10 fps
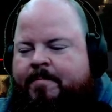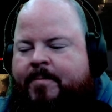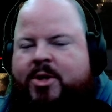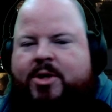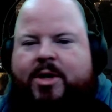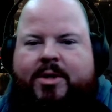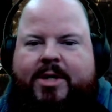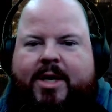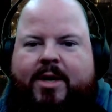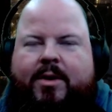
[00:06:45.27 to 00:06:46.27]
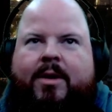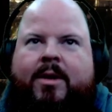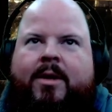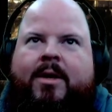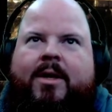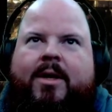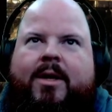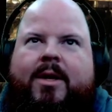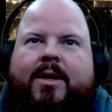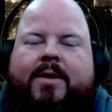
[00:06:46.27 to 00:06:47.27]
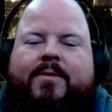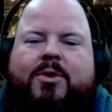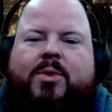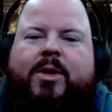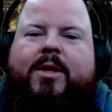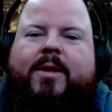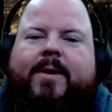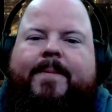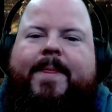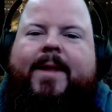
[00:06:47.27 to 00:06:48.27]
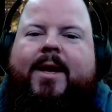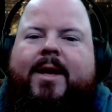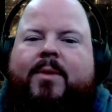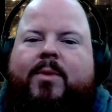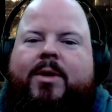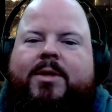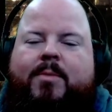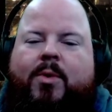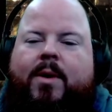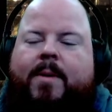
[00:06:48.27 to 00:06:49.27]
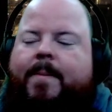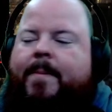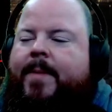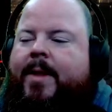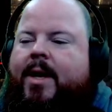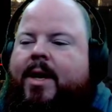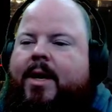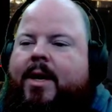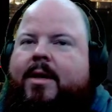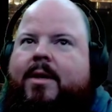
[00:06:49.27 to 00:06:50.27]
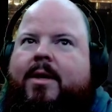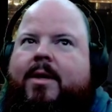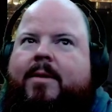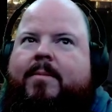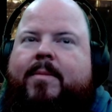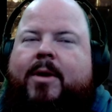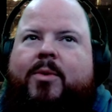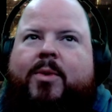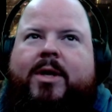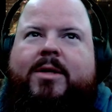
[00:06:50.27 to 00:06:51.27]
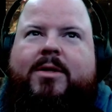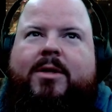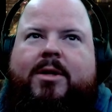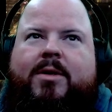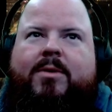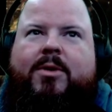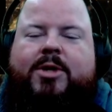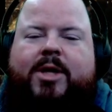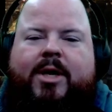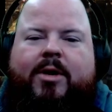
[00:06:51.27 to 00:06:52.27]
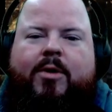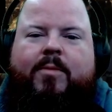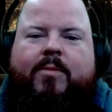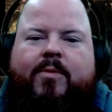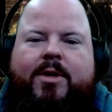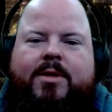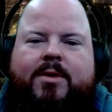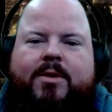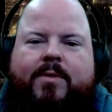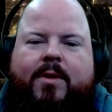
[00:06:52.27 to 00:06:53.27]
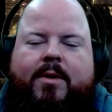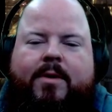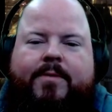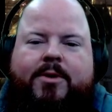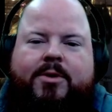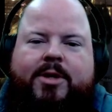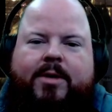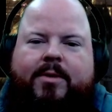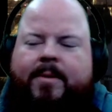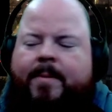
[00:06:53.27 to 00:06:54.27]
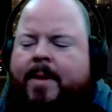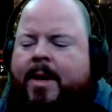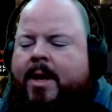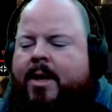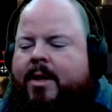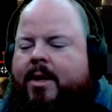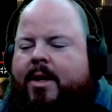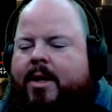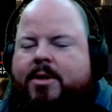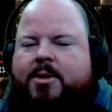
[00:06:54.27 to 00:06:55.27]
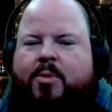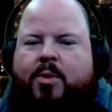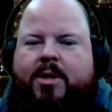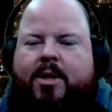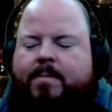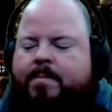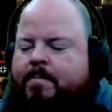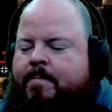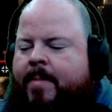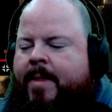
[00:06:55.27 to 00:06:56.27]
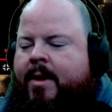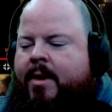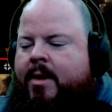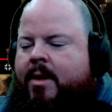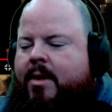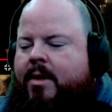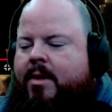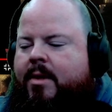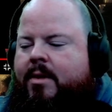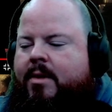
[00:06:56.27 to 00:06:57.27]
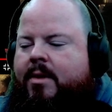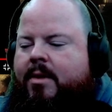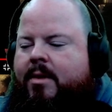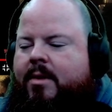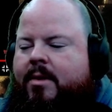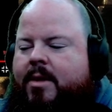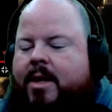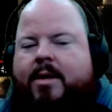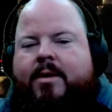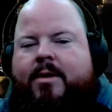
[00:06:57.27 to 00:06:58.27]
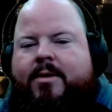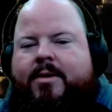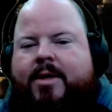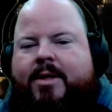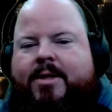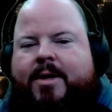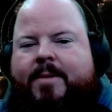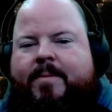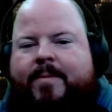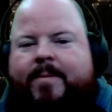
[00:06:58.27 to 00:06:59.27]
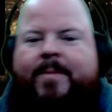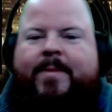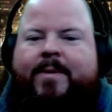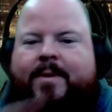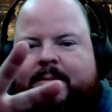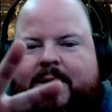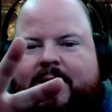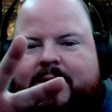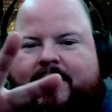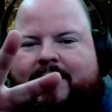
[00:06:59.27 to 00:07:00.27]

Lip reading: Share this out if you enjoyed it and want to see more. And otherwise, you know, go check out Home Free's official channel and support them. And yeah, until next time, peace.